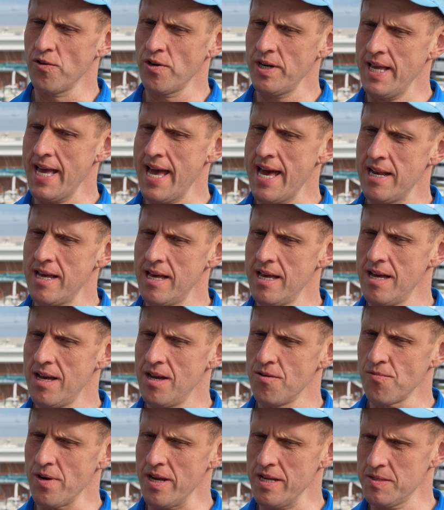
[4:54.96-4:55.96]
already had a,
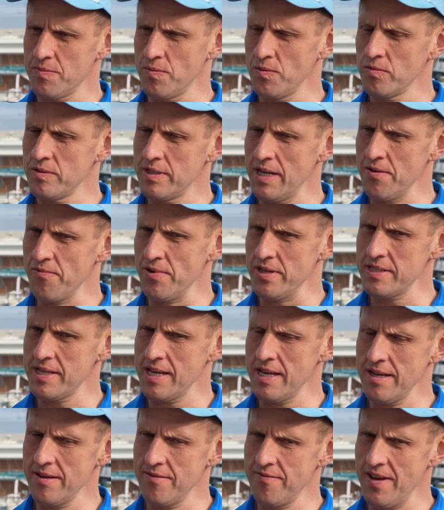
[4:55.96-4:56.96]
a reasonable
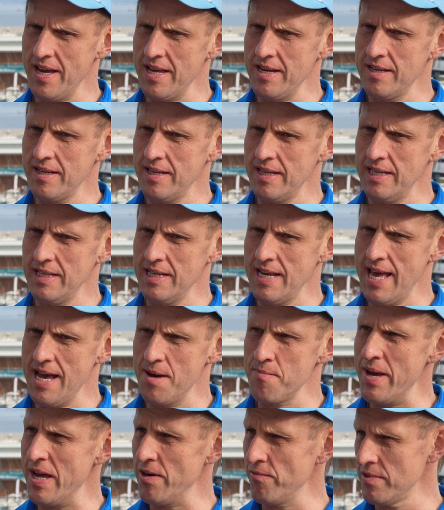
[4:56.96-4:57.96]
de-risking event in
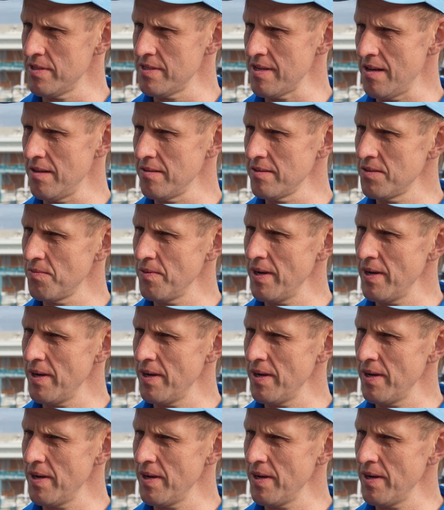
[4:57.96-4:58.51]
our met results.